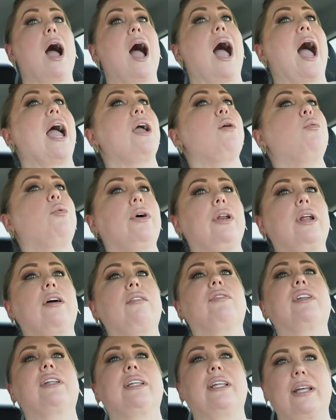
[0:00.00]
I would
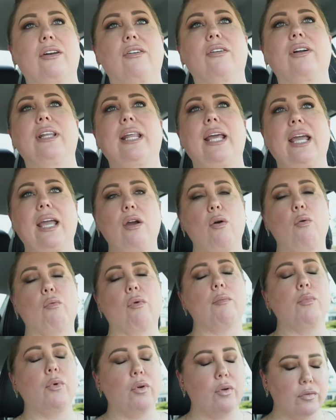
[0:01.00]
have literally
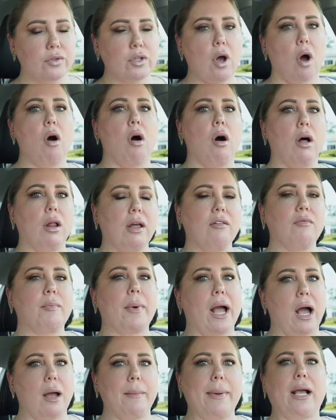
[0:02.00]
removed all of
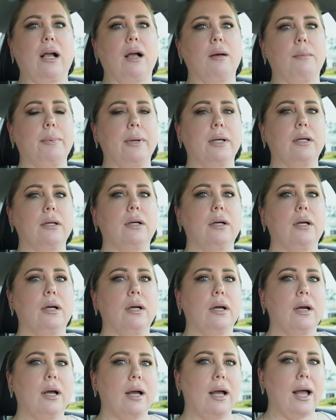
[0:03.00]
my eye makeup
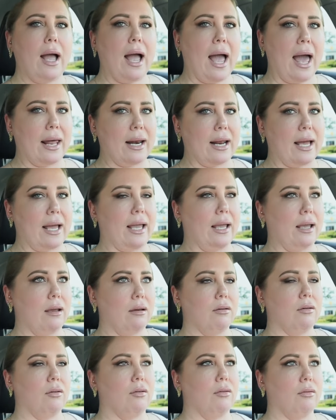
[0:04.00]
had
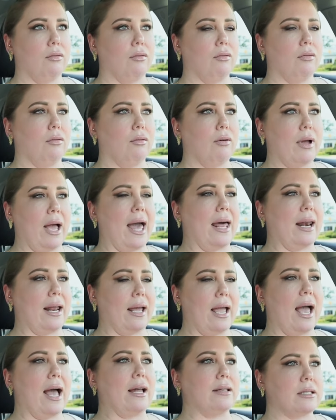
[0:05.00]
I
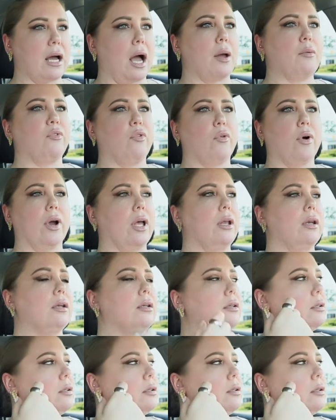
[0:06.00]
had time for it.